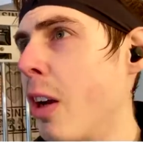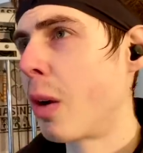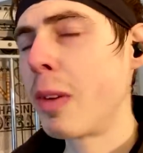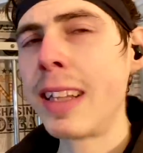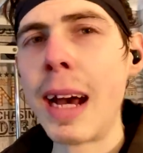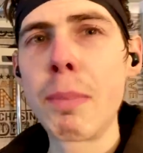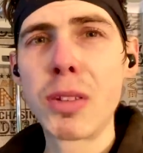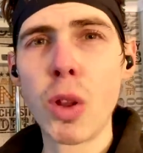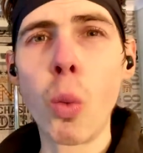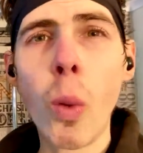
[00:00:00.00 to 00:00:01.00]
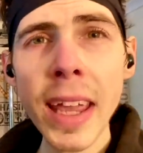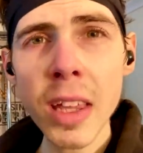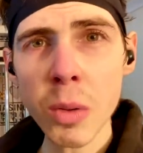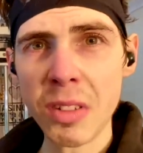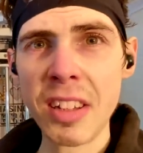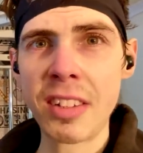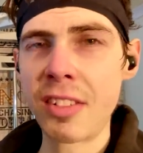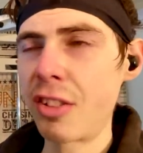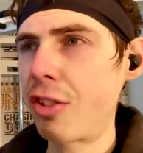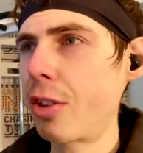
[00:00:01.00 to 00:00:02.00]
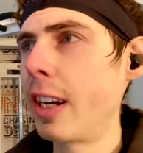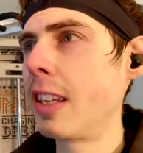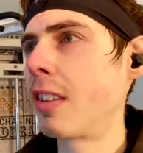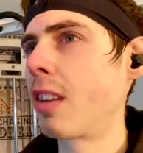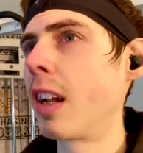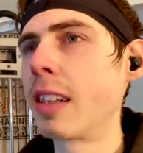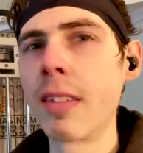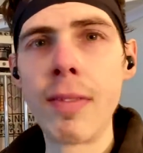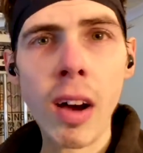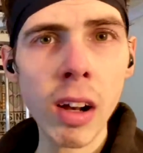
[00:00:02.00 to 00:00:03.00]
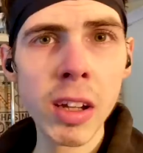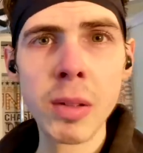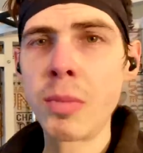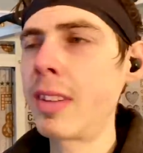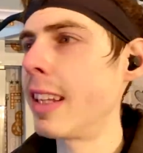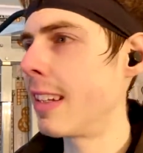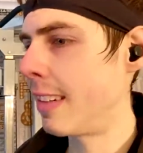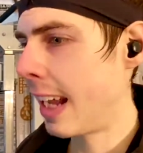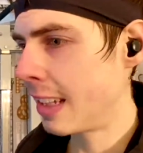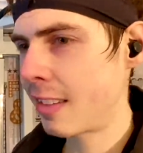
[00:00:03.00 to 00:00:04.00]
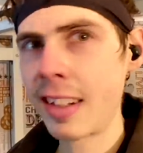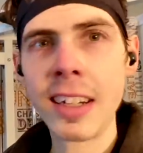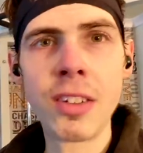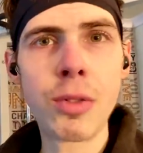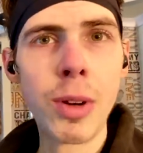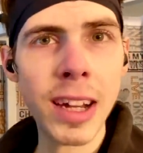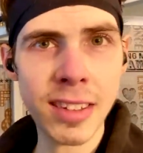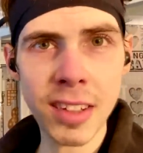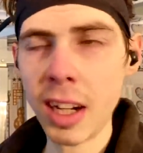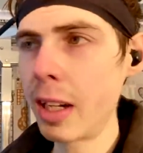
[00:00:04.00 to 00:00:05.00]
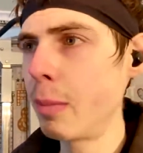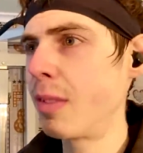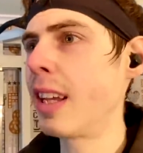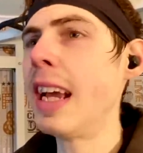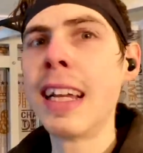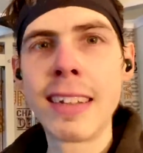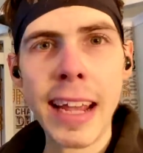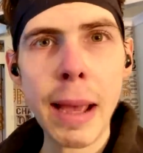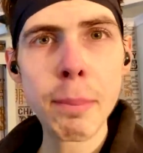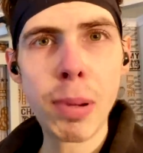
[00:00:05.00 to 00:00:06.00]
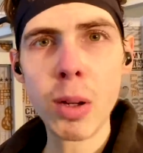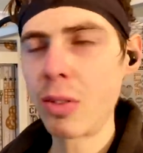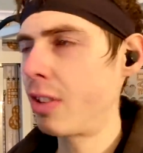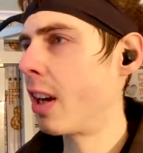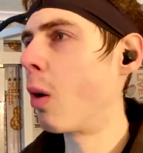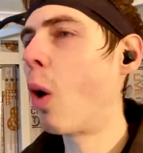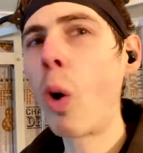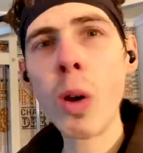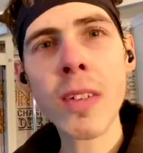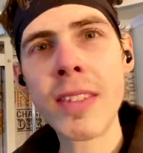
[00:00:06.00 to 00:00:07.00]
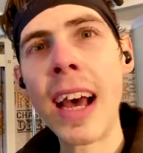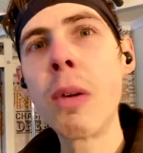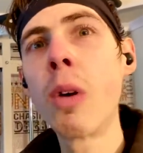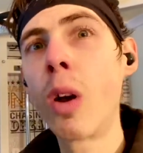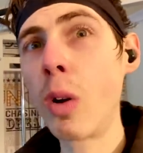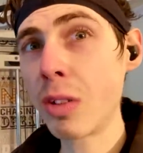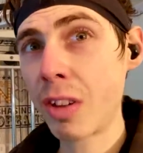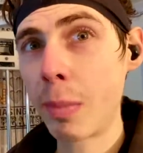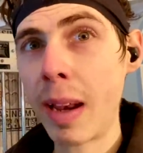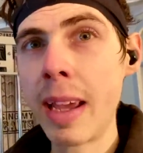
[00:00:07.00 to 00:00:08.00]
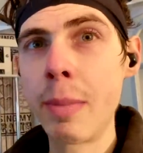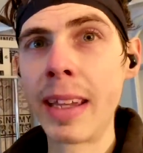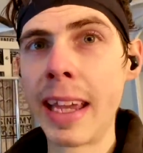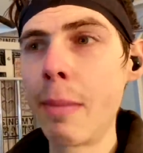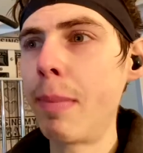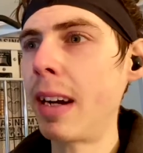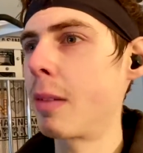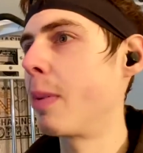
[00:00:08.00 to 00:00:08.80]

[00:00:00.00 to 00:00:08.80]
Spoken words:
only that, but the way you resistance train, so like the volumes, the intensities, rest time, tempos, you know, all of that will also play a big impact.